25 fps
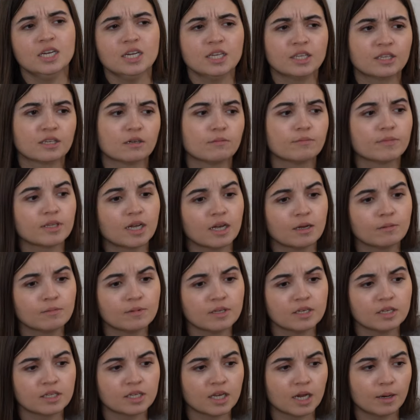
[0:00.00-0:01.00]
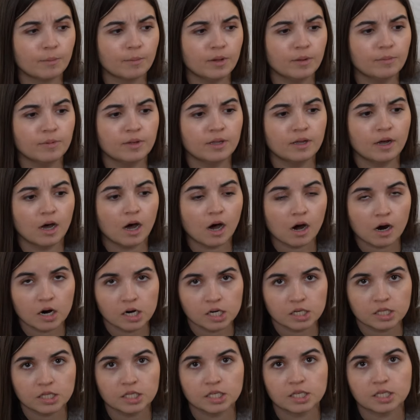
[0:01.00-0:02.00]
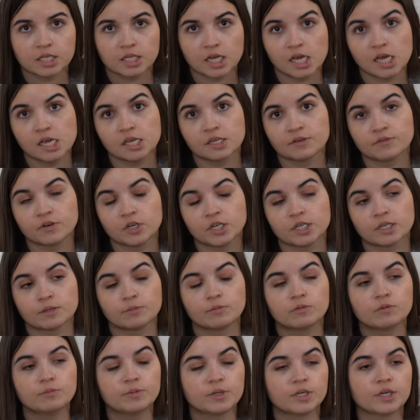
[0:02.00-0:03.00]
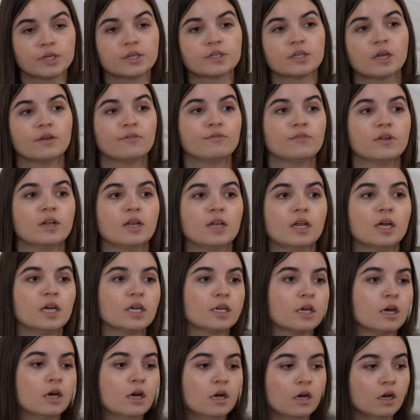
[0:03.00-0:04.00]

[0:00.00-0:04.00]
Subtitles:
Sometimes it can be a bit hard these days, for example, because I feel like